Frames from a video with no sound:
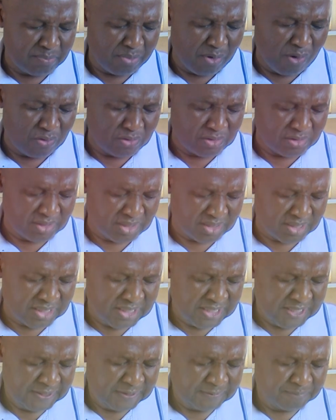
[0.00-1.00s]
bones
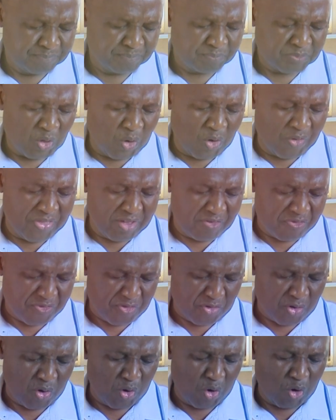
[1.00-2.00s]
on the
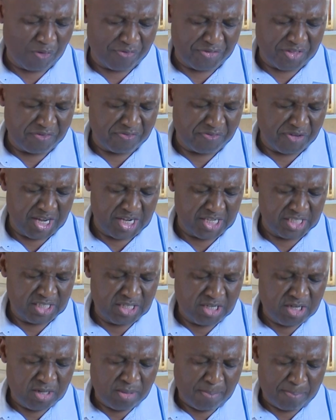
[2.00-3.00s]
floor of the valley,
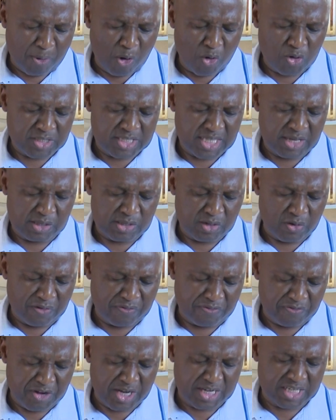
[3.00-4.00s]
bones that were
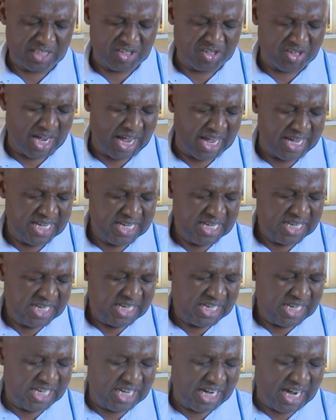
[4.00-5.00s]
very dry.
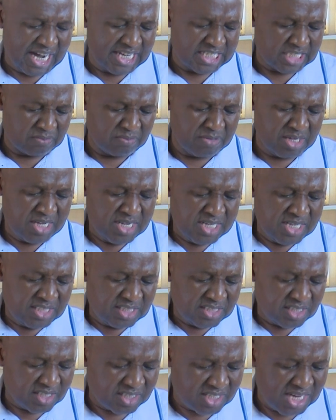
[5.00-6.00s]
He asked me,
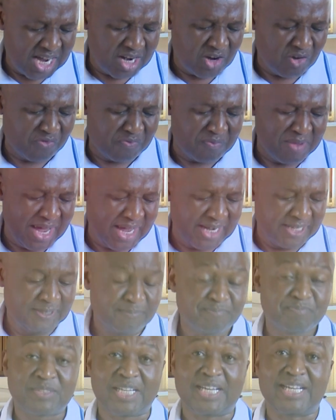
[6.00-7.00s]
Son of man,
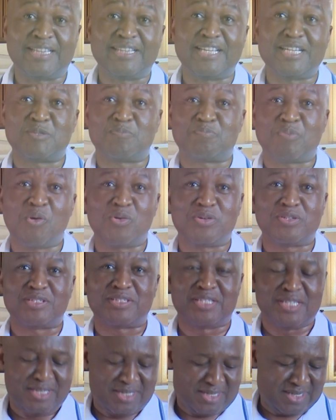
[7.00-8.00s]
can these
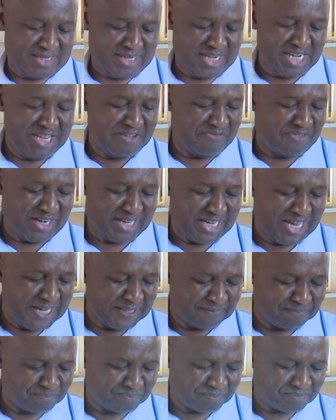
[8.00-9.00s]
bones live again?
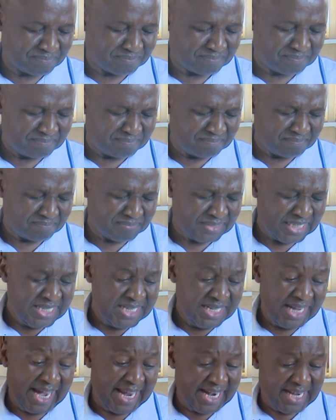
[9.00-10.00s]

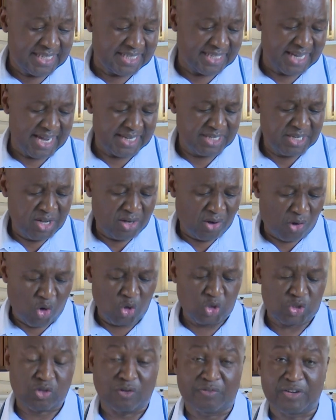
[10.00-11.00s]
And I said,
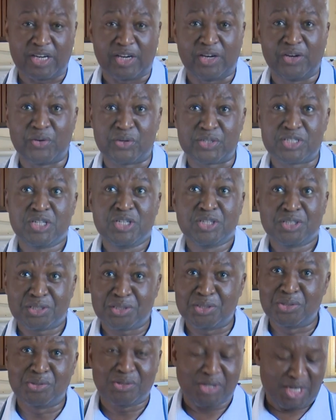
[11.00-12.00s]
O sovereign Lord,
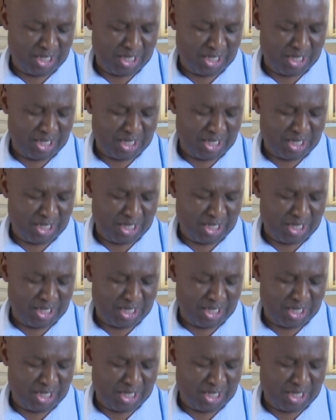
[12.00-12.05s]
you